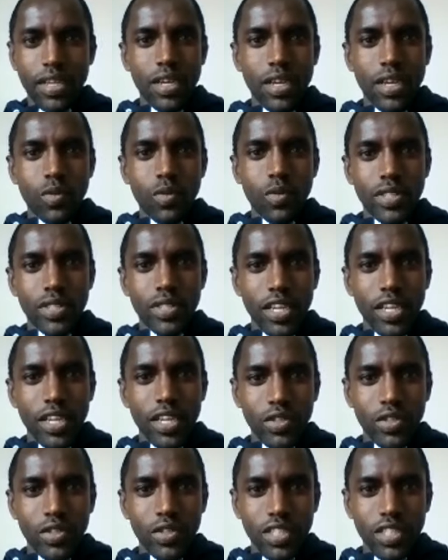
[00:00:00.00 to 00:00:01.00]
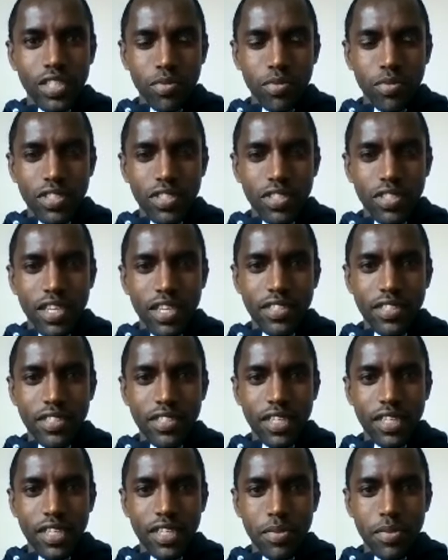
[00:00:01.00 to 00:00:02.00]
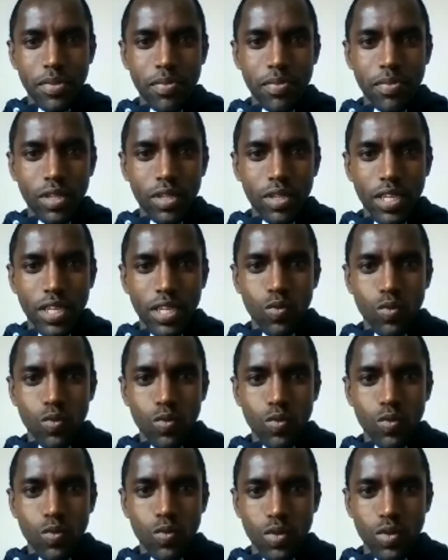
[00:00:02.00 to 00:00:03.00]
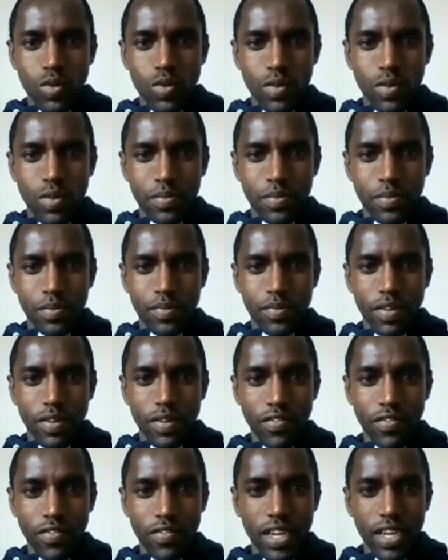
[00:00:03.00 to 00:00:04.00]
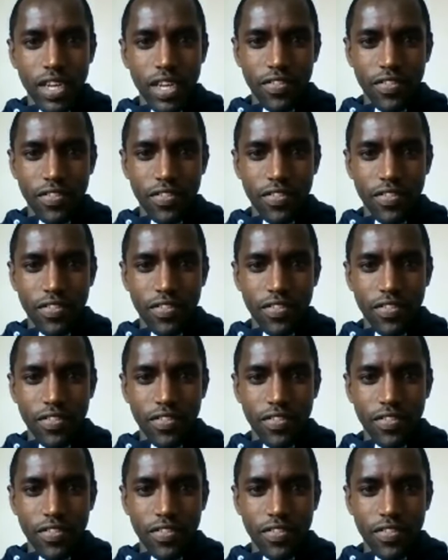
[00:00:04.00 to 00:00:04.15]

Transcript: What I notice mostly is that people take wudu very